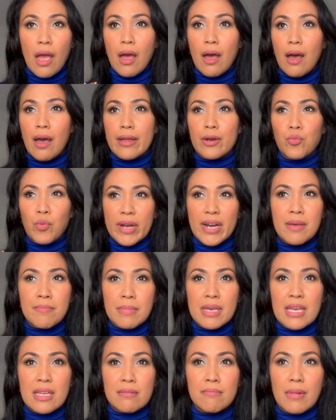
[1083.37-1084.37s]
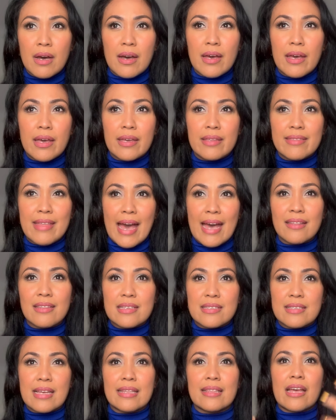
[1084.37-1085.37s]
And what I mean by that
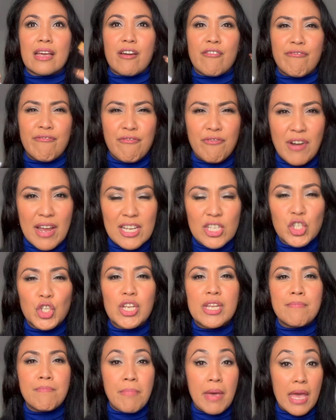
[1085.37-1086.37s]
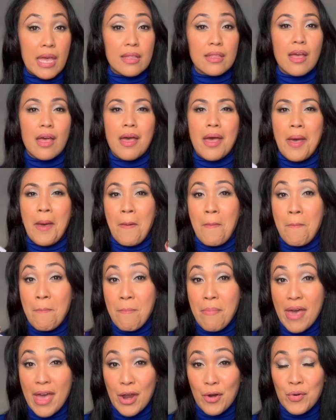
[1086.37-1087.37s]
is that like a freshly baked
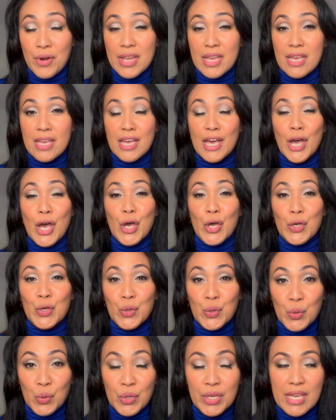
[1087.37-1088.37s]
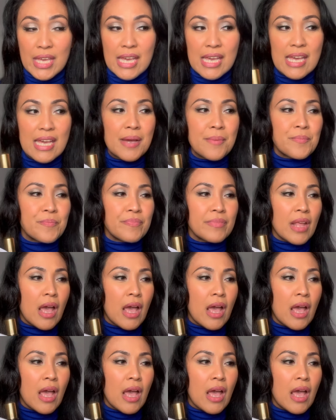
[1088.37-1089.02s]
berry cookie.